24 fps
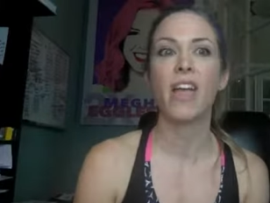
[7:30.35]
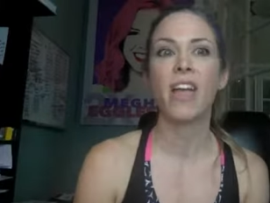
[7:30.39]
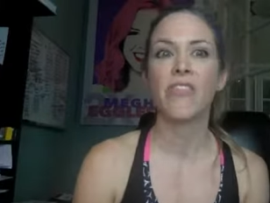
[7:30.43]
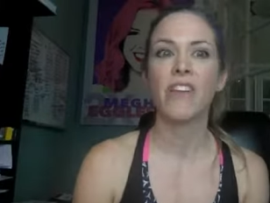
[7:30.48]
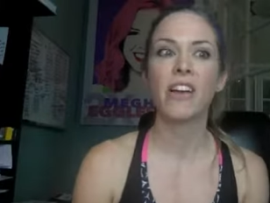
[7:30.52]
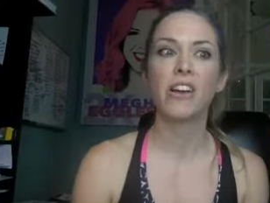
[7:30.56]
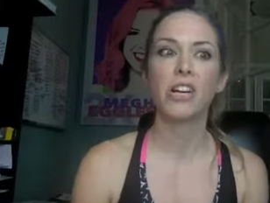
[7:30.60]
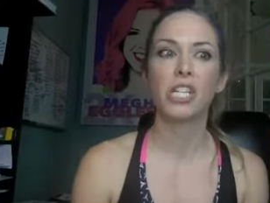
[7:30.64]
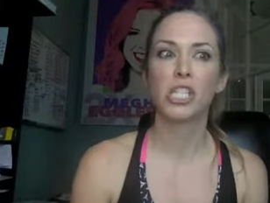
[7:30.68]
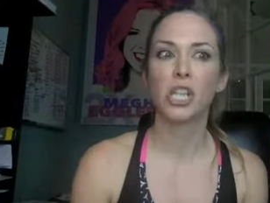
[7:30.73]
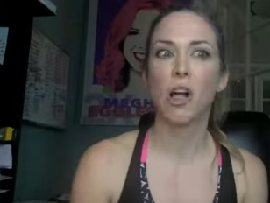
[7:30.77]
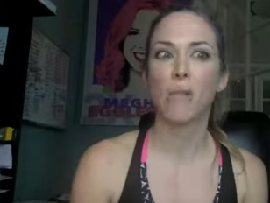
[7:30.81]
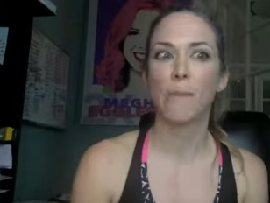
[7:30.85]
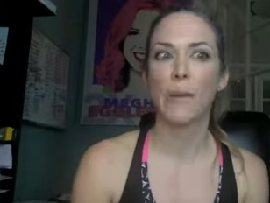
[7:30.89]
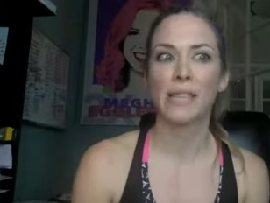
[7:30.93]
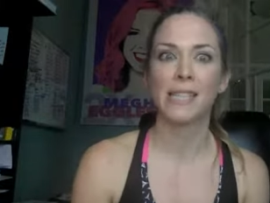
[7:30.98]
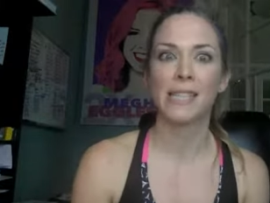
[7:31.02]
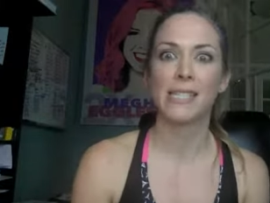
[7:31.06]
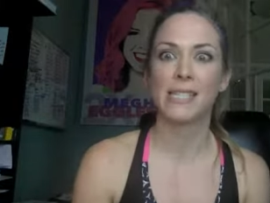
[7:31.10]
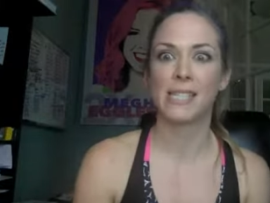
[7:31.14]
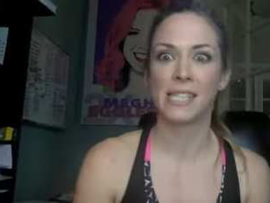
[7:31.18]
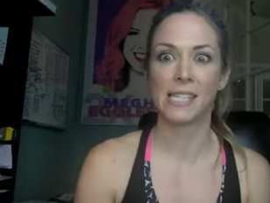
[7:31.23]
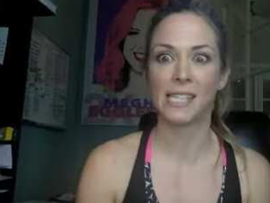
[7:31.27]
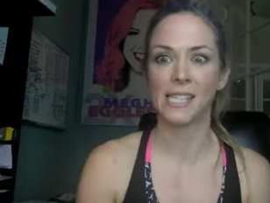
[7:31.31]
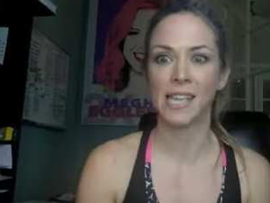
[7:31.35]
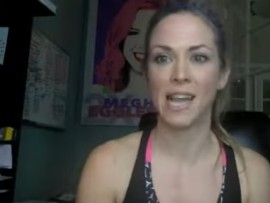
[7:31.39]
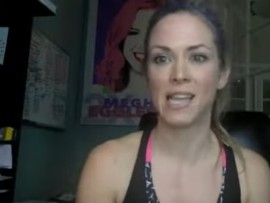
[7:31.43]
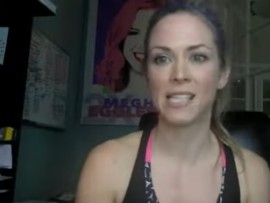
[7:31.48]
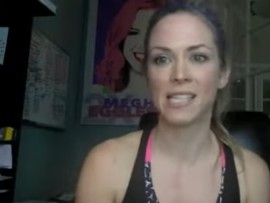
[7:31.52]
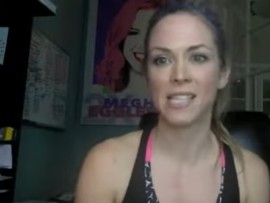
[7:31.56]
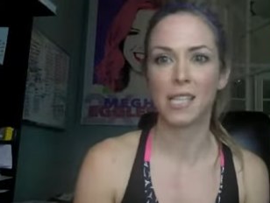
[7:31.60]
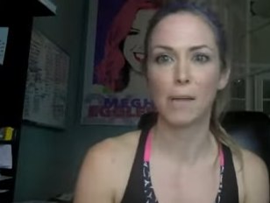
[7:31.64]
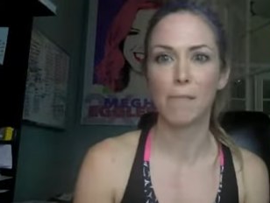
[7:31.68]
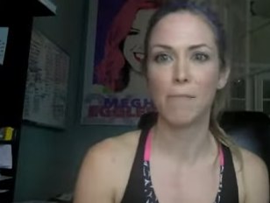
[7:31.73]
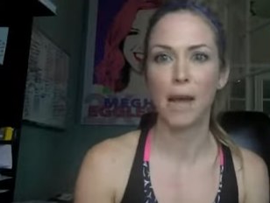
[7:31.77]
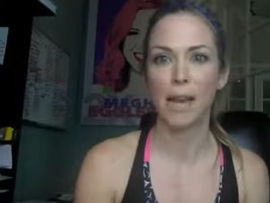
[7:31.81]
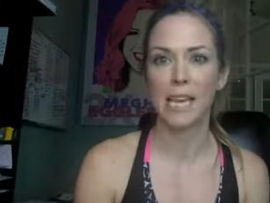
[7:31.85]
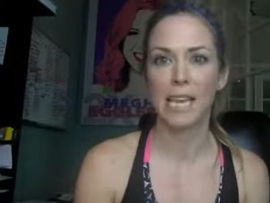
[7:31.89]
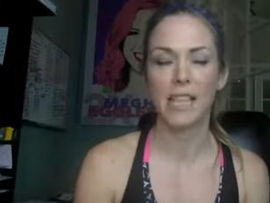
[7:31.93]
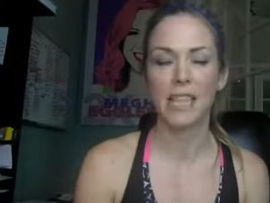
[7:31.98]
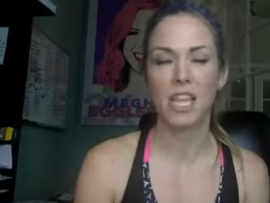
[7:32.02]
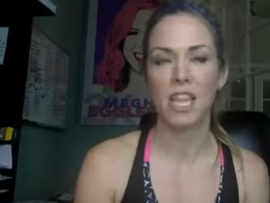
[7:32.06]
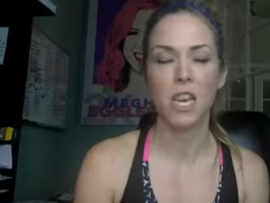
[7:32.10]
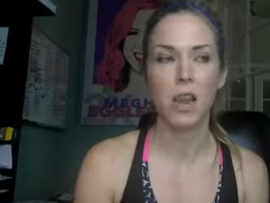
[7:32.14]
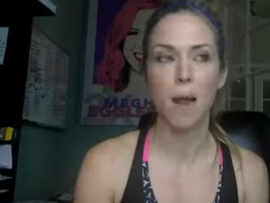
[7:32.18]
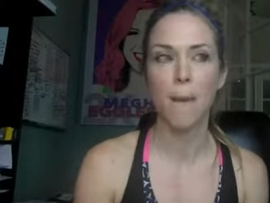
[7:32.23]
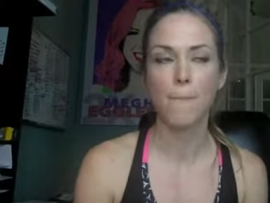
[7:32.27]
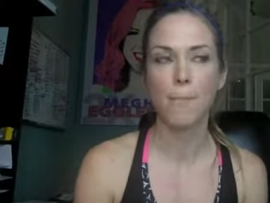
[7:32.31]
they're just all about the success and the money and
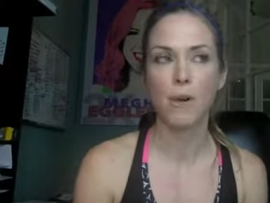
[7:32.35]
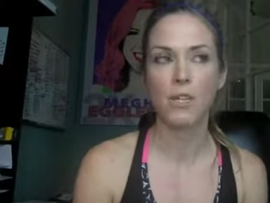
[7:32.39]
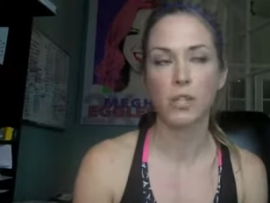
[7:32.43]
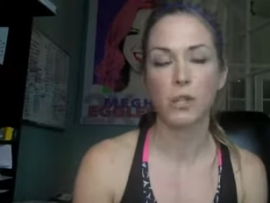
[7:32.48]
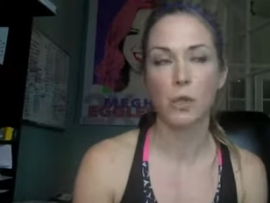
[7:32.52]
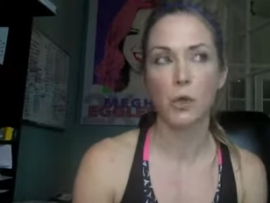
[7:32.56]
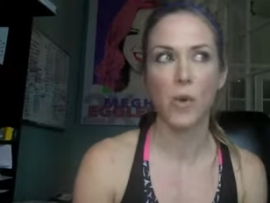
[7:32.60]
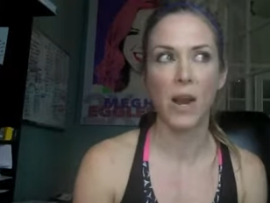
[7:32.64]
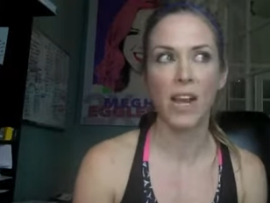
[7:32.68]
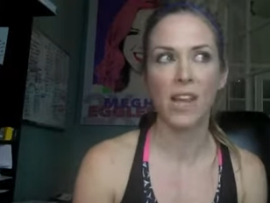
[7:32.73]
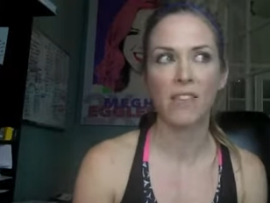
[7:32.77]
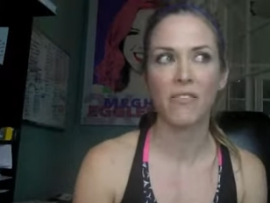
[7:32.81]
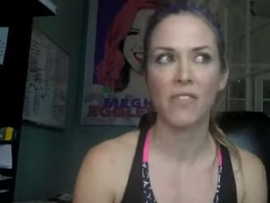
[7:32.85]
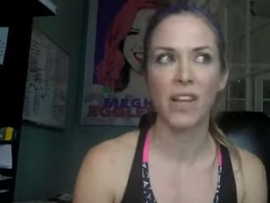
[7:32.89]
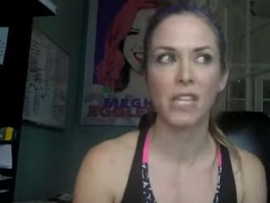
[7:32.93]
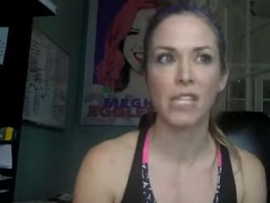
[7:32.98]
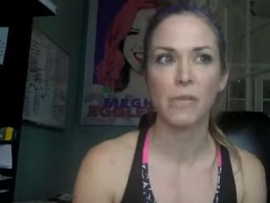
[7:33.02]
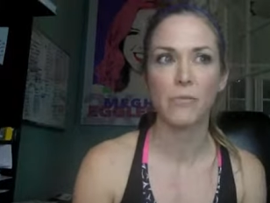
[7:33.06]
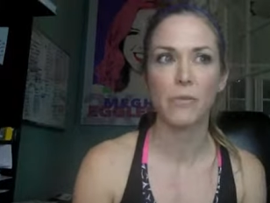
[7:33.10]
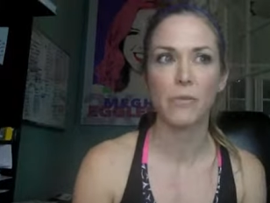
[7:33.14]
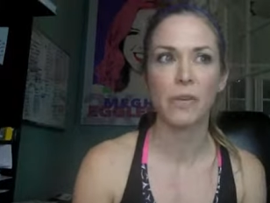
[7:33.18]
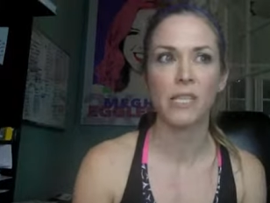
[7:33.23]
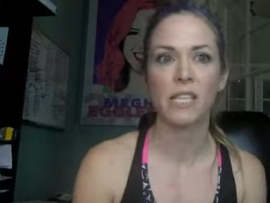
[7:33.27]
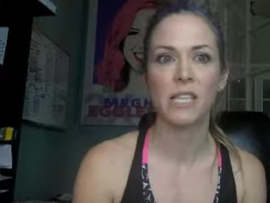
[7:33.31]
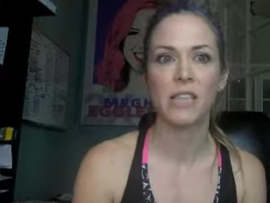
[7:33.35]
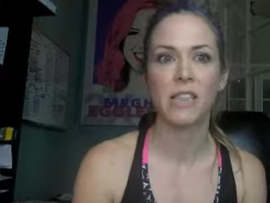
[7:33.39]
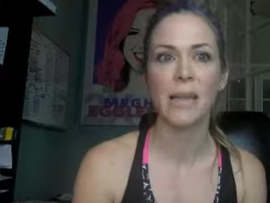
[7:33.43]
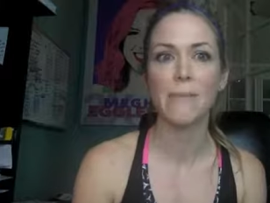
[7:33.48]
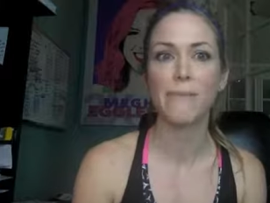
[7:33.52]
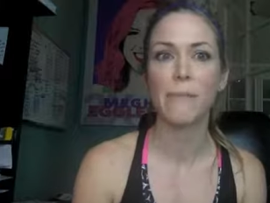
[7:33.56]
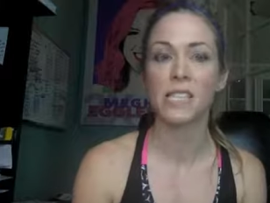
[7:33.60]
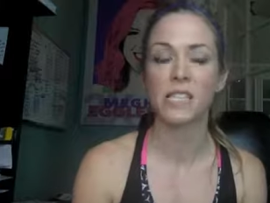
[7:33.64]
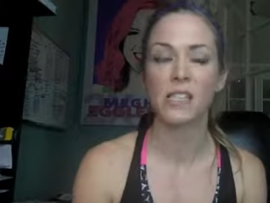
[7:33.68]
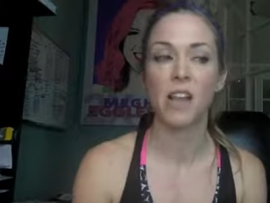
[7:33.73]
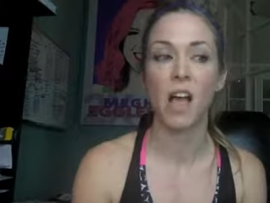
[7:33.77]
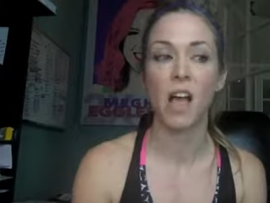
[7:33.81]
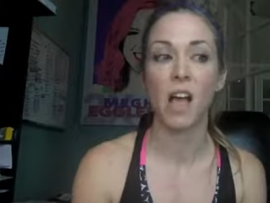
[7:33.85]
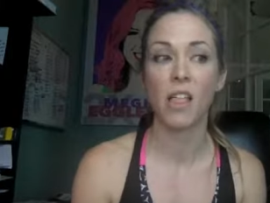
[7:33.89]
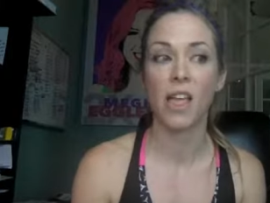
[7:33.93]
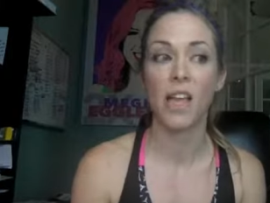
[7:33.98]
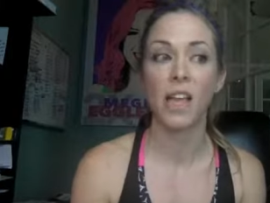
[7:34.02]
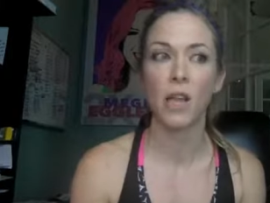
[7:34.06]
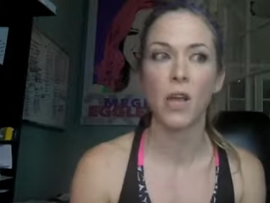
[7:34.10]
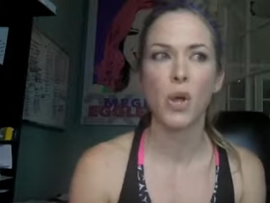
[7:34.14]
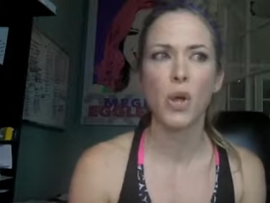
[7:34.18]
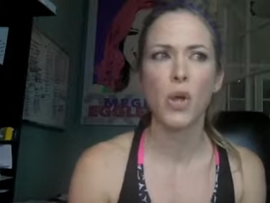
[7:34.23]
the numbers and the rank advancements, and they must not like